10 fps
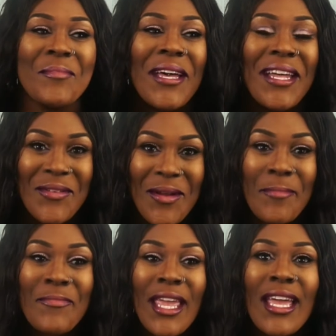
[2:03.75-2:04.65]
But
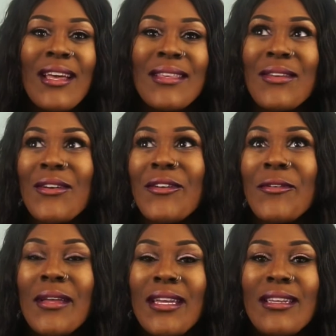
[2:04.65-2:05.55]
anyway, so
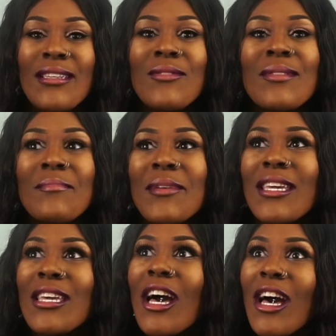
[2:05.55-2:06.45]
she wasn't
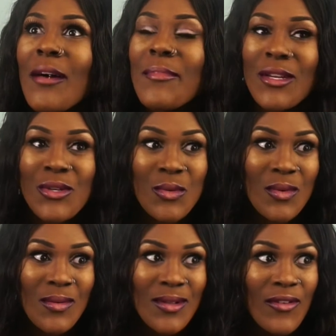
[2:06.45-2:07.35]
picking up because she was
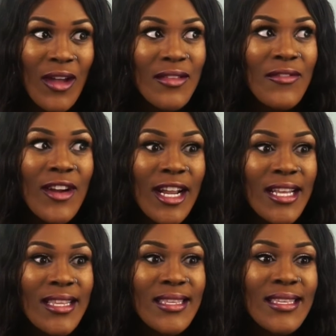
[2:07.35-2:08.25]
with one of her other
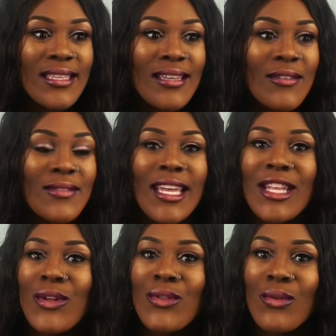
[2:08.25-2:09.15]
friends, and I was
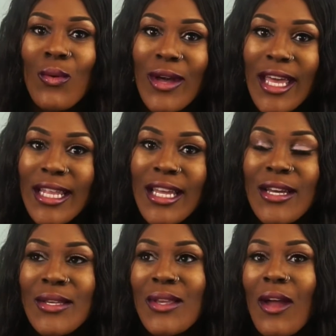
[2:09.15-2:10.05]
getting annoyed.
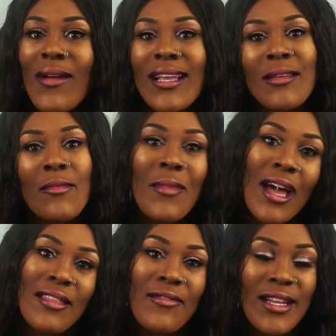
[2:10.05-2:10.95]
So I rang some of my
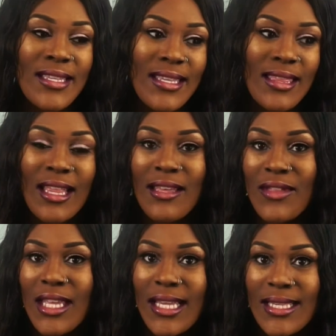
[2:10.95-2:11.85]
other friends that live
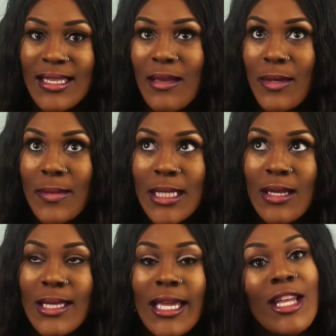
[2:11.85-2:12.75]
in the eastern suburbs, and I
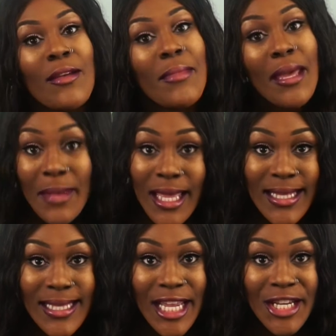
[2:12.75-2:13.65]
was like, can you meet me at
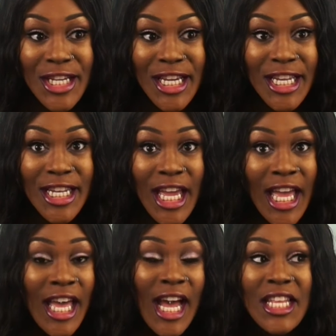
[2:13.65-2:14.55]
the station?
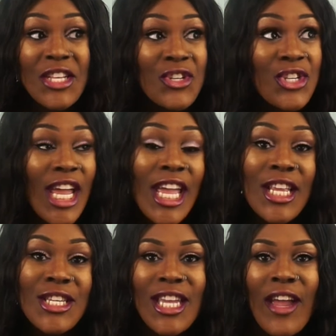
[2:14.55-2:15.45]
I need to
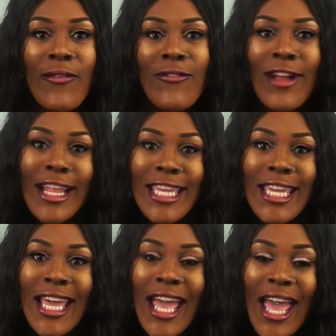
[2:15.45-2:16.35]
change and get
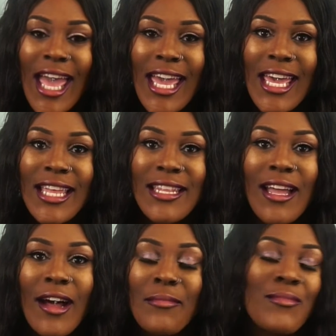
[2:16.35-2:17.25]
ready. And
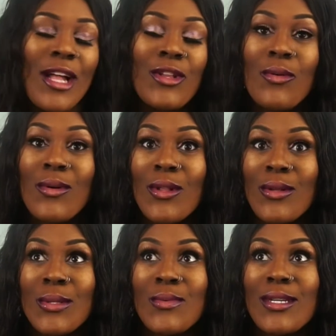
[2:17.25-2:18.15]
I don't know what Laura
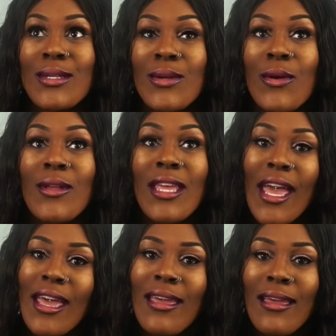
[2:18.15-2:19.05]
was doing, so
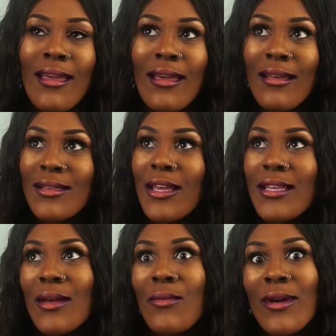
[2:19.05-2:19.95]
yeah. So
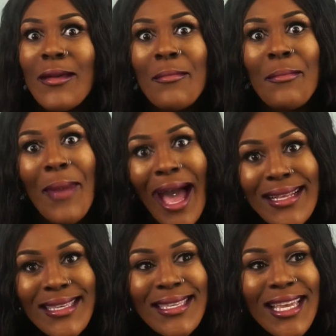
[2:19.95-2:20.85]
as I was walking
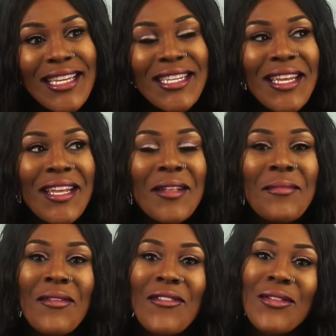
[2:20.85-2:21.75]
back to the
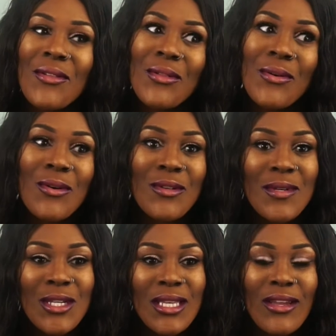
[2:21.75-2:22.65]
station, my friend Lola calls
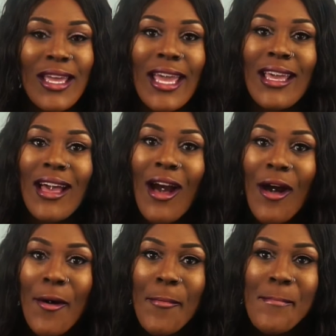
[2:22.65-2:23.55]
me. She's like, okay,
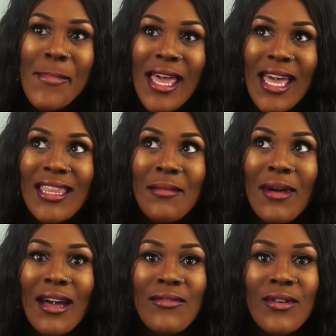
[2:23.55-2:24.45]
come. And then
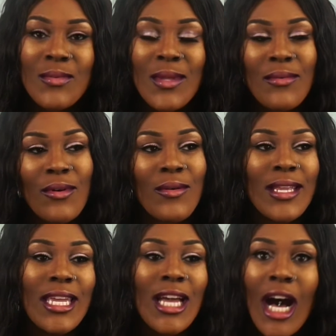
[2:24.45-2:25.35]
my other friends were like, we're
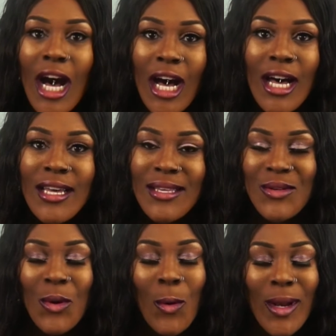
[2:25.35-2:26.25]
already here.
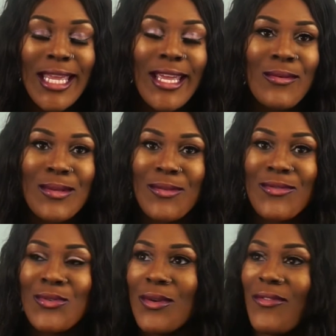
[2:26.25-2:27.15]
So already it was off
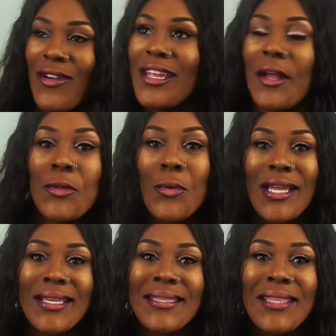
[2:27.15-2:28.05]
to a very
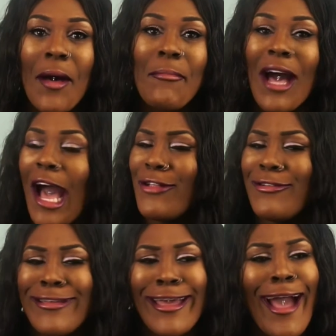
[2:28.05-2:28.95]
annoying start, but I
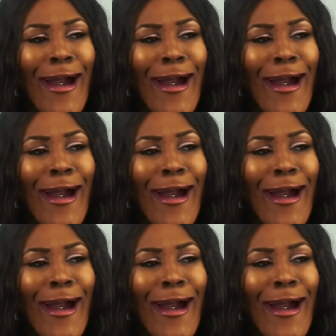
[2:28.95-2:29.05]
didn't care.